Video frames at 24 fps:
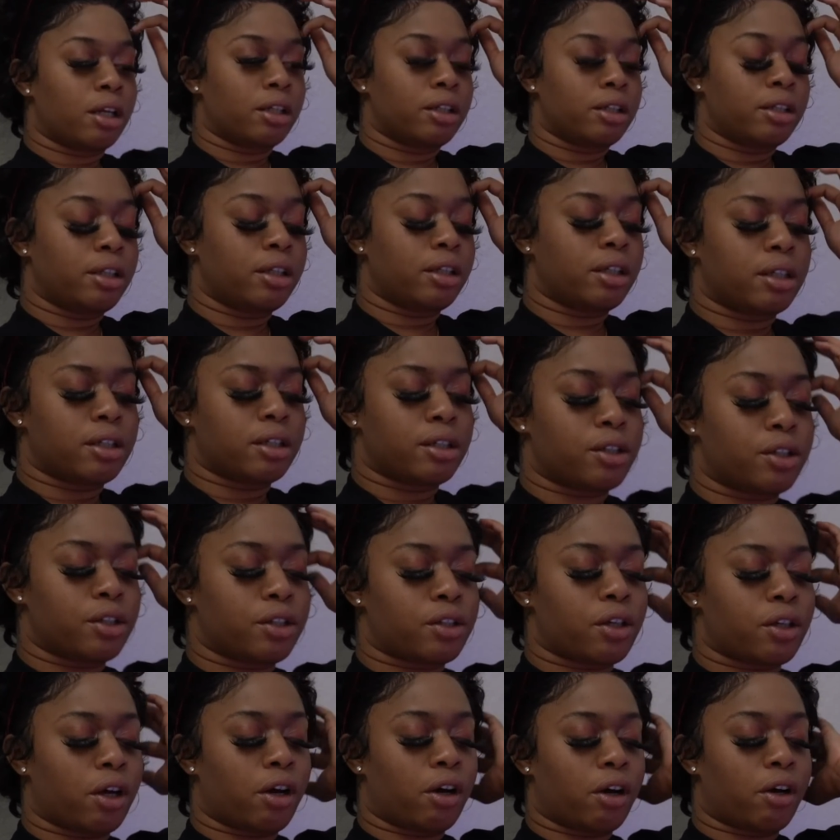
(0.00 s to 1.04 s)
Yeah,
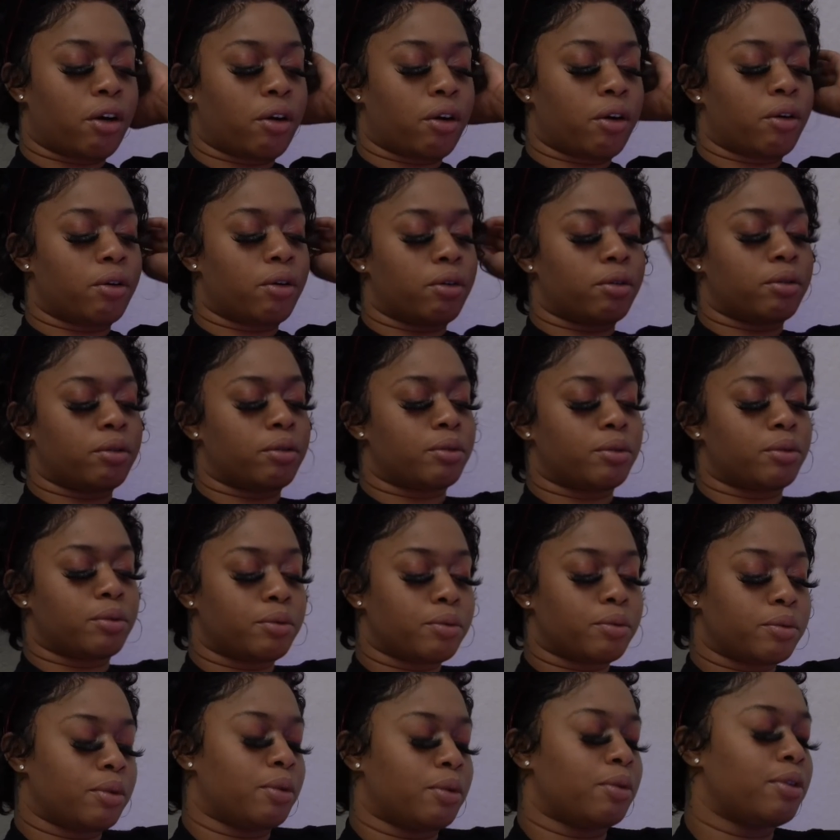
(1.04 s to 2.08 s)
so
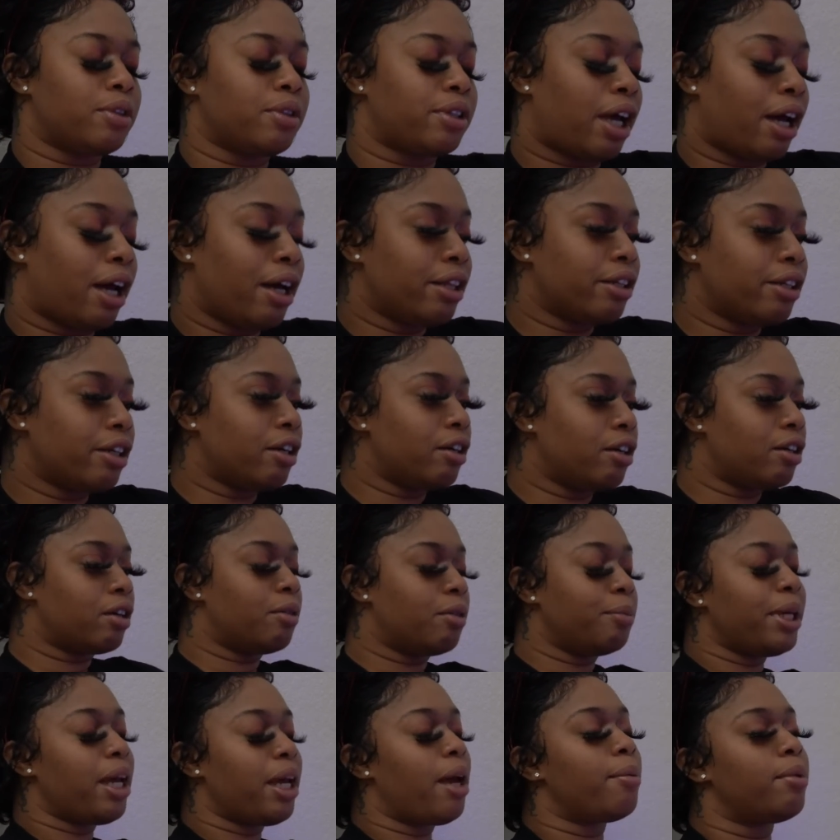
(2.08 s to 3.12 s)
the other girl gonna
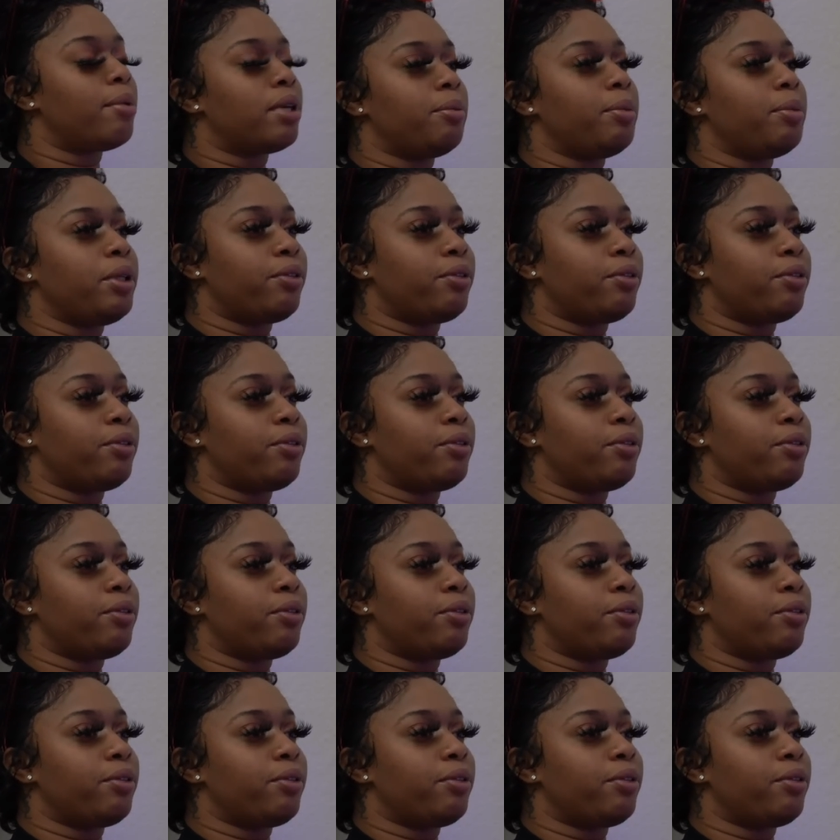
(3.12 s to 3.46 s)
be able to be